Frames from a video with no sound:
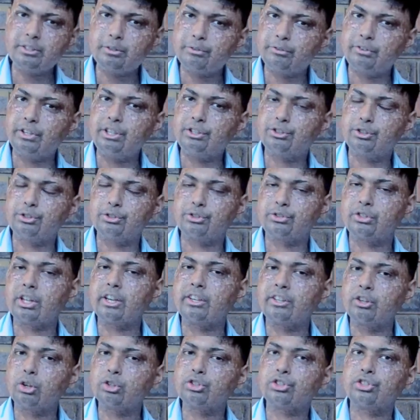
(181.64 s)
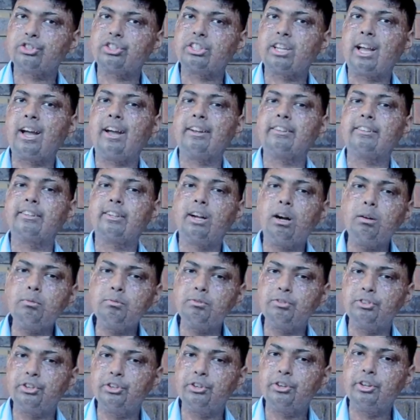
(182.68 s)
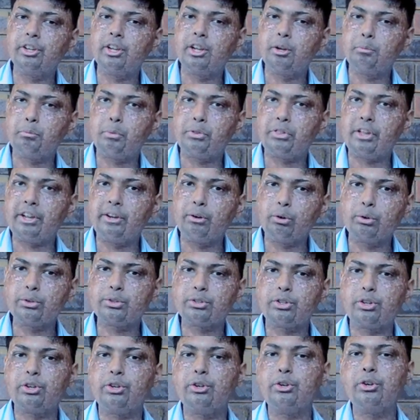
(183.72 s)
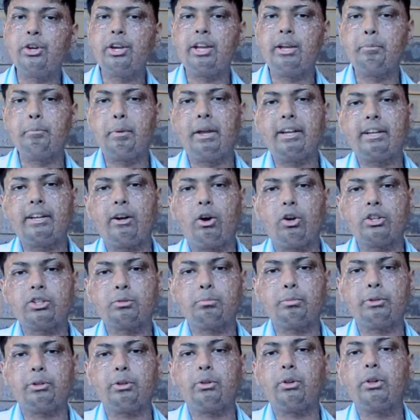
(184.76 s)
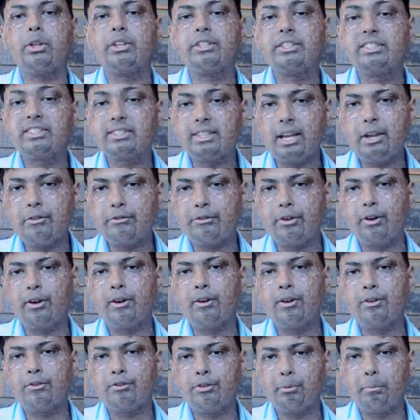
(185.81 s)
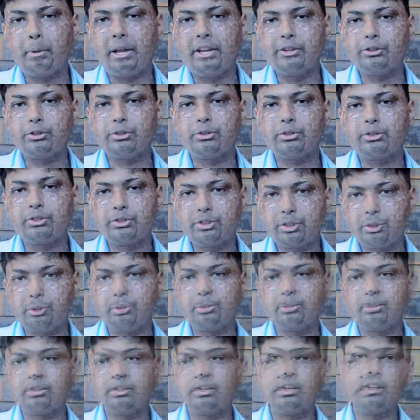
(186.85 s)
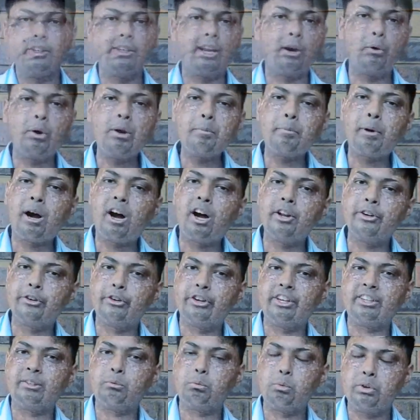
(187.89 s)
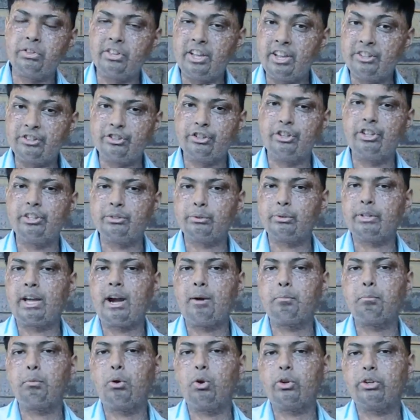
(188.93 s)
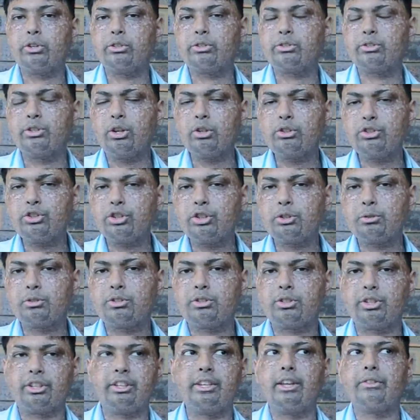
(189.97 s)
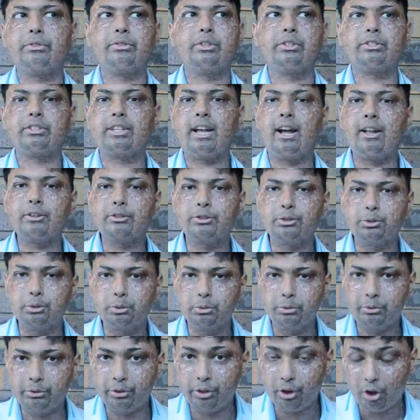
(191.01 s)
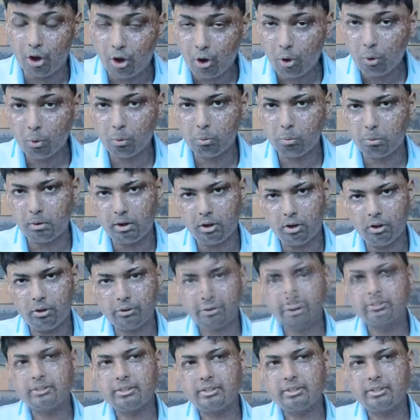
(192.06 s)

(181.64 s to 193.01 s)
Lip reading: are features that not just add comfort, but they also make hospital safer for patients too. Now we're partnering with Engineers Without Borders, not just to get this out to the whole world,